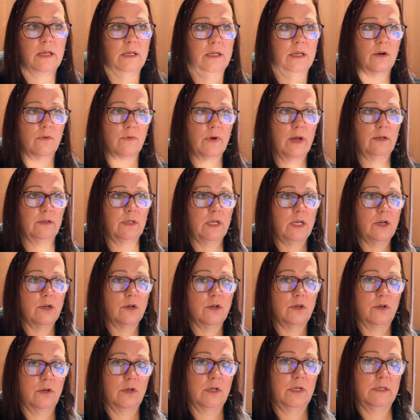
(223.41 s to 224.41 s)
Now around
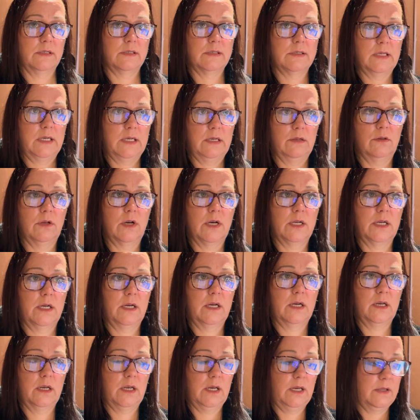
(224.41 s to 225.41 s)
here you're going to see a lot
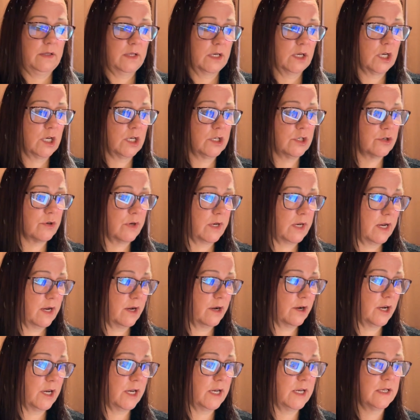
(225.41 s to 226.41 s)
of, in the country
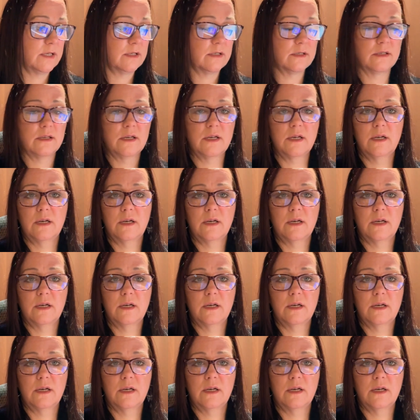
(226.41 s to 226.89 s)
areas,